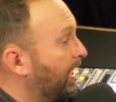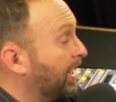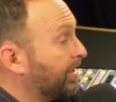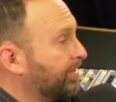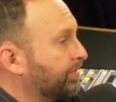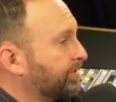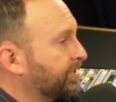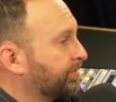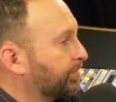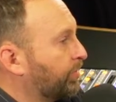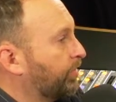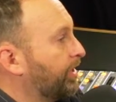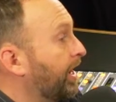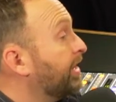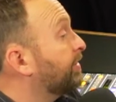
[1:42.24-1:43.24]
Yeah, and there were some
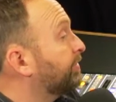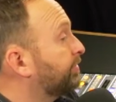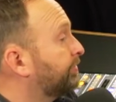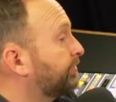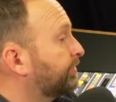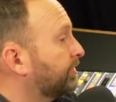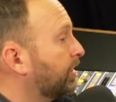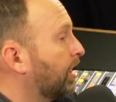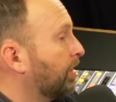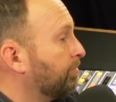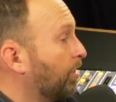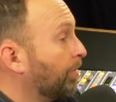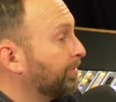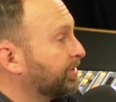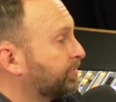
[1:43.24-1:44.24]
creative uh,
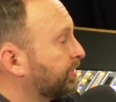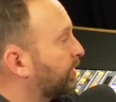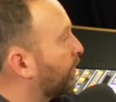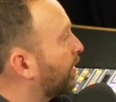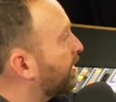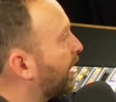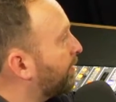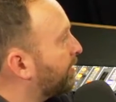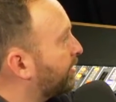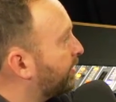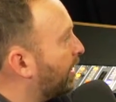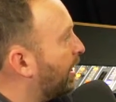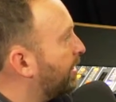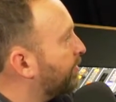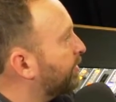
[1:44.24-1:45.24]
moments with the run game. I
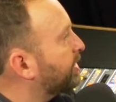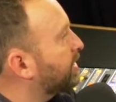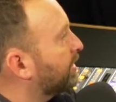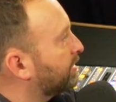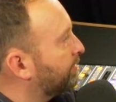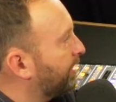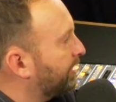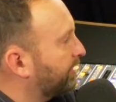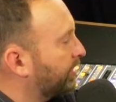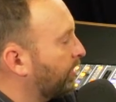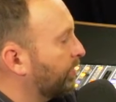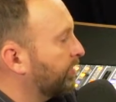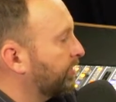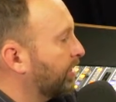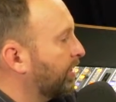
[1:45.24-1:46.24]
thought we talked about the
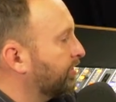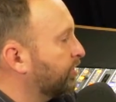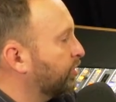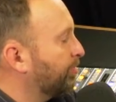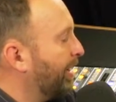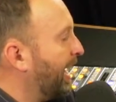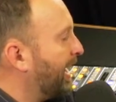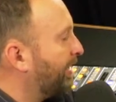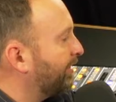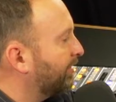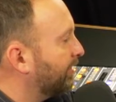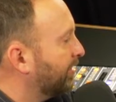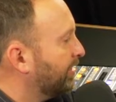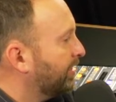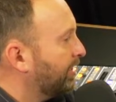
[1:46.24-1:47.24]
going gun two back,
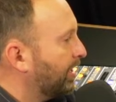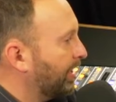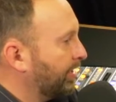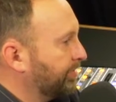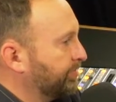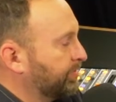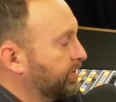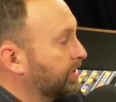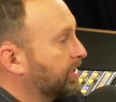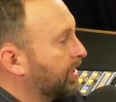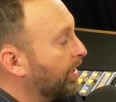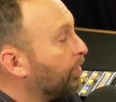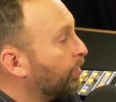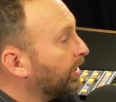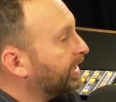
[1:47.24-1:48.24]
and mm-hmm. um,
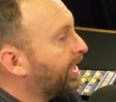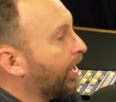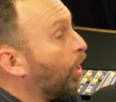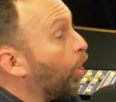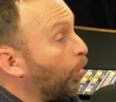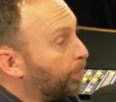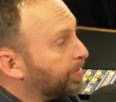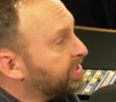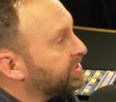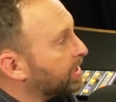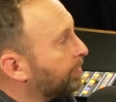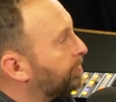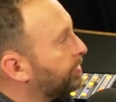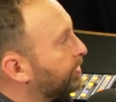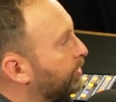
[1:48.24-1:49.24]
it really kind of opens
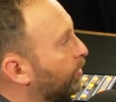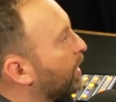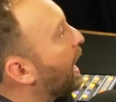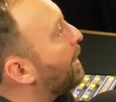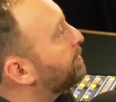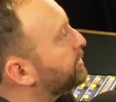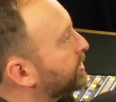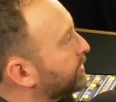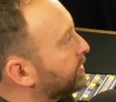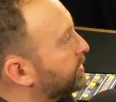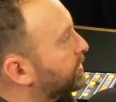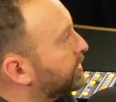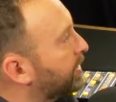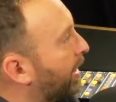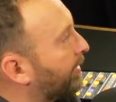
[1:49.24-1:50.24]
up your
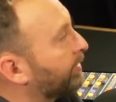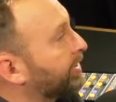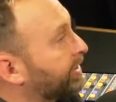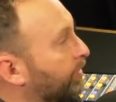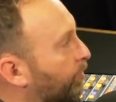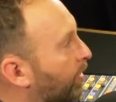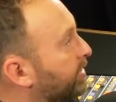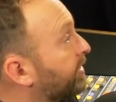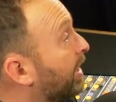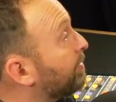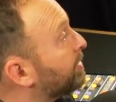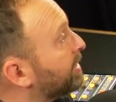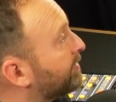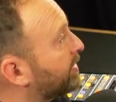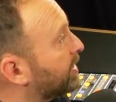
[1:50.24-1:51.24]
options not only in the run game
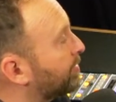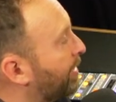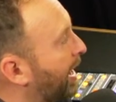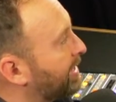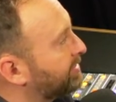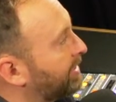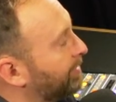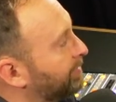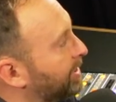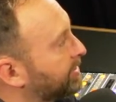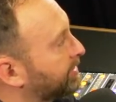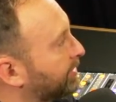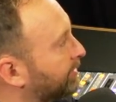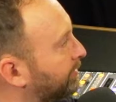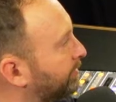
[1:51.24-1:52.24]
but even in the pass game,
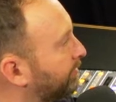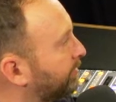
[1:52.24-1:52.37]
doesn't it?